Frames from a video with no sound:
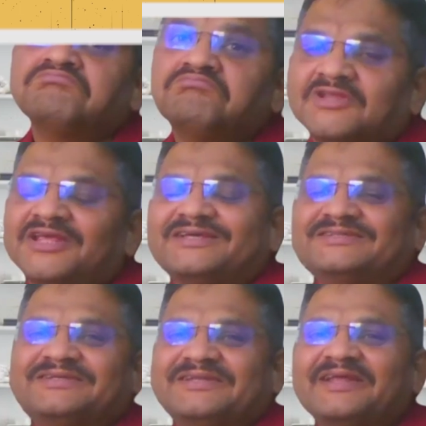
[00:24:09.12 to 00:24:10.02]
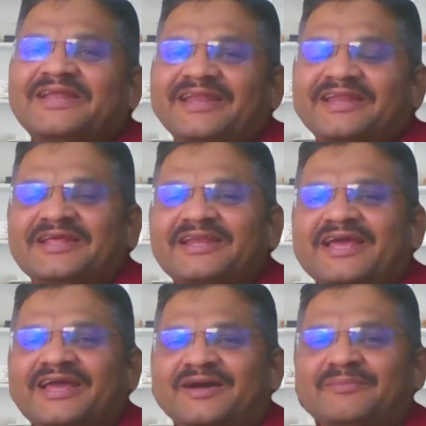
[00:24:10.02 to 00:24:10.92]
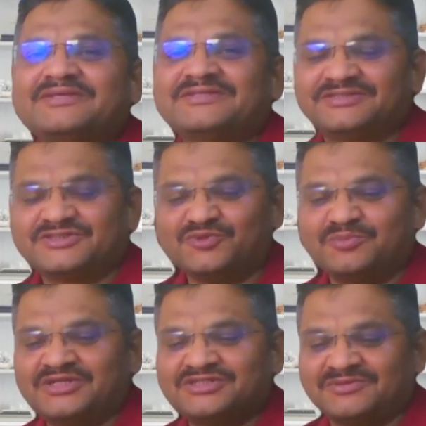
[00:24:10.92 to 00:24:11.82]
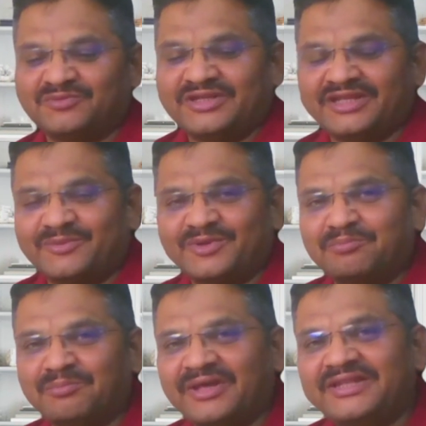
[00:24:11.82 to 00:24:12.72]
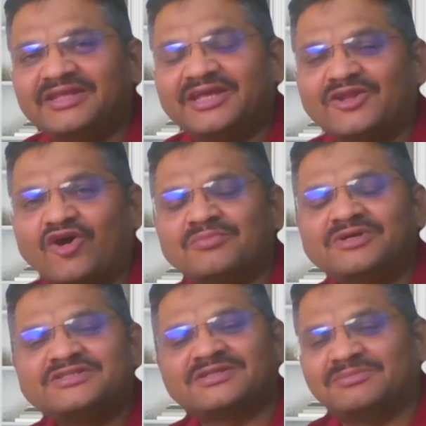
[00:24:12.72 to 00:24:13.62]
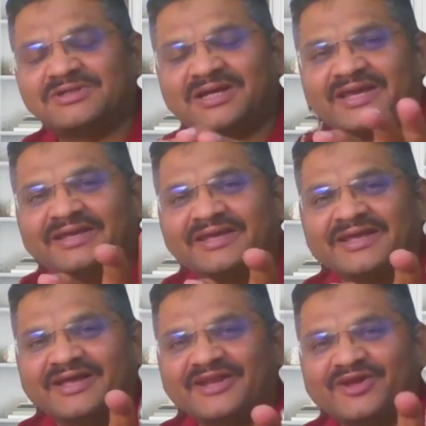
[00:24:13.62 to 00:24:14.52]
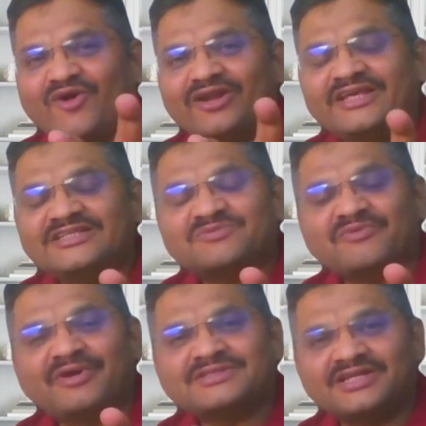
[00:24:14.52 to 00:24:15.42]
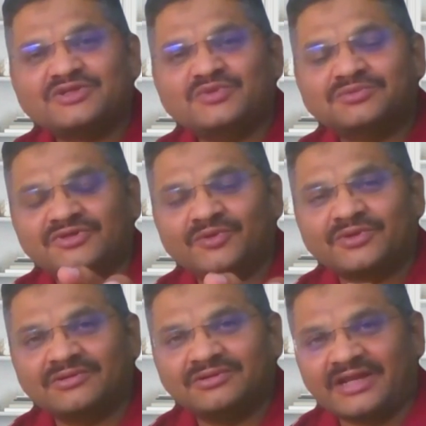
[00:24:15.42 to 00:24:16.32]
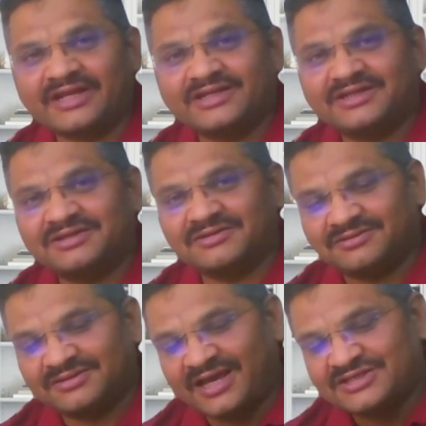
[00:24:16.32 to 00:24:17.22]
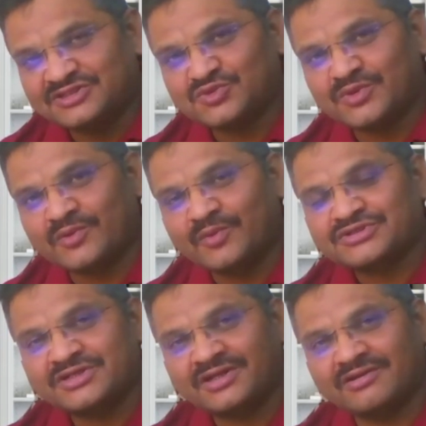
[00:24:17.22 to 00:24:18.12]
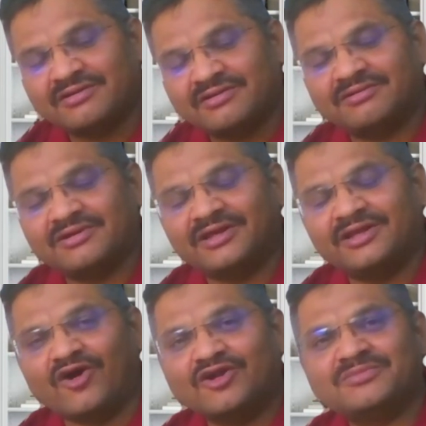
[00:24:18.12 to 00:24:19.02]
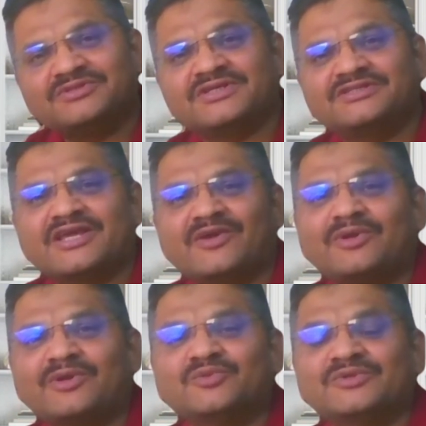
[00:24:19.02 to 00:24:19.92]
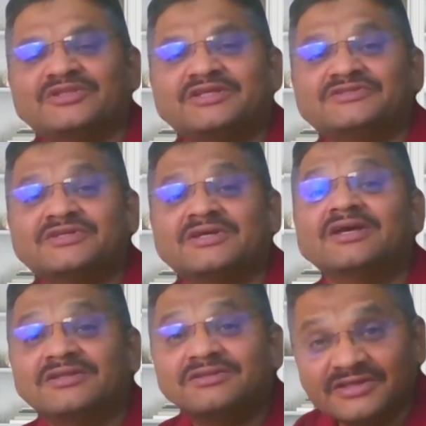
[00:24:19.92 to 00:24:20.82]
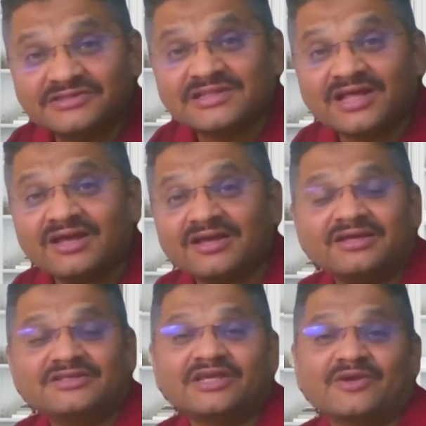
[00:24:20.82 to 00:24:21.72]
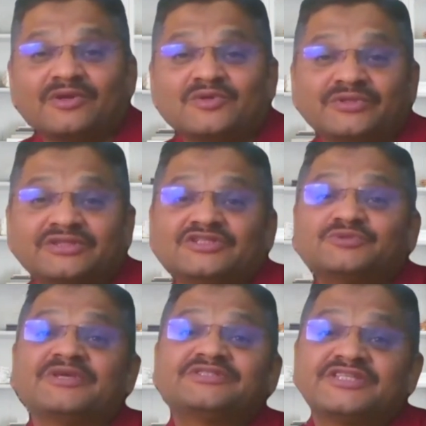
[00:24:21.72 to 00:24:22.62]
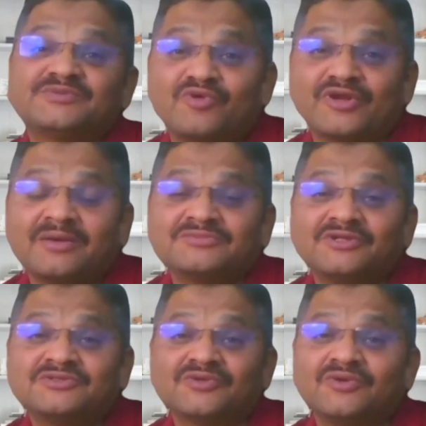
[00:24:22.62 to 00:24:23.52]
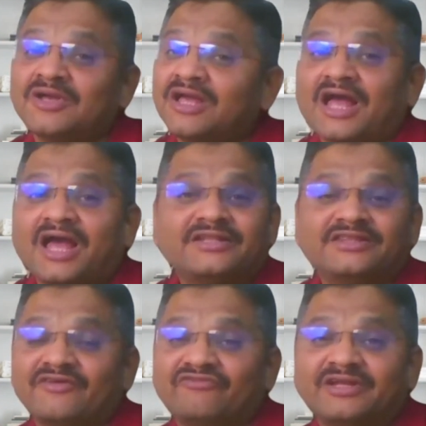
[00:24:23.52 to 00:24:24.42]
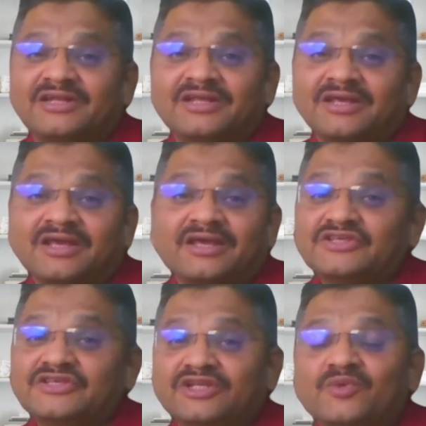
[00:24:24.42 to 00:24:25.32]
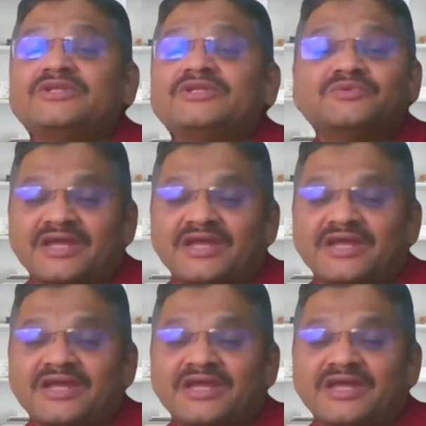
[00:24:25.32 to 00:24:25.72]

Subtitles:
Yes, really, really amazing. Just you mentioned we never meet the Elon Musk, but I recall his face, and you directly answers to your question. Elon Musk is equivalent with his Tesla, his equivalent with the SpaceX programs also, and definitely his innovative